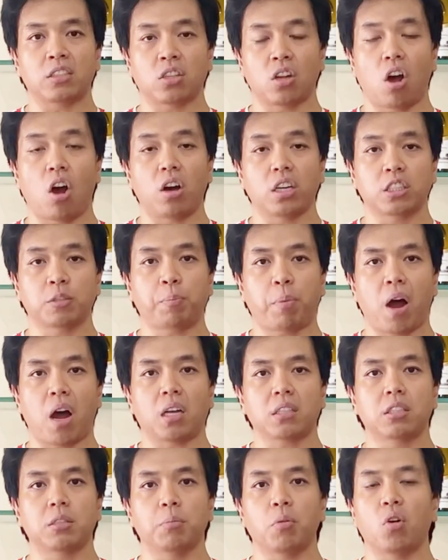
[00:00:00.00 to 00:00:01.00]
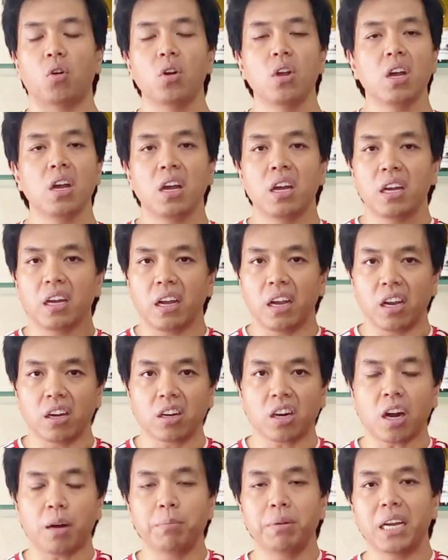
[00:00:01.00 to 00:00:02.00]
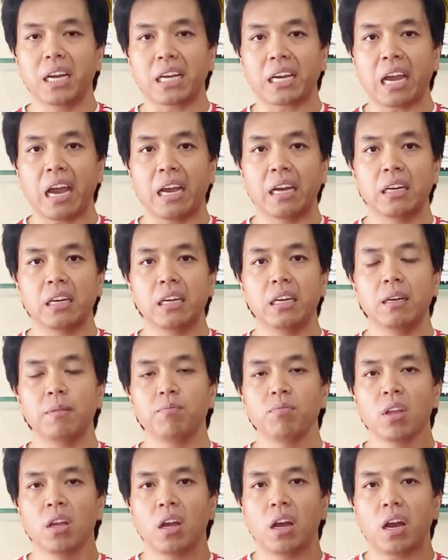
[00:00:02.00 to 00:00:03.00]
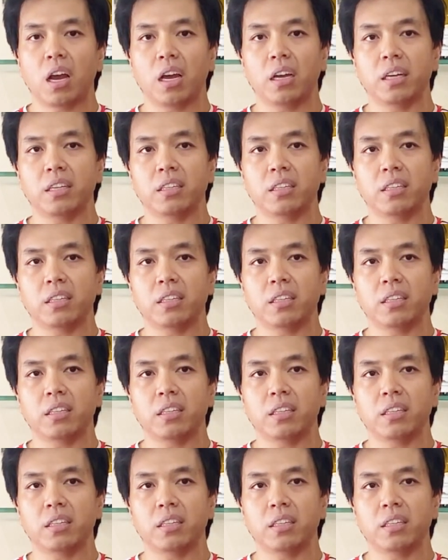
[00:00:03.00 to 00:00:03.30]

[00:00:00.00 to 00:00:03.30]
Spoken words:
long as possible. Here come Nick Caserio, a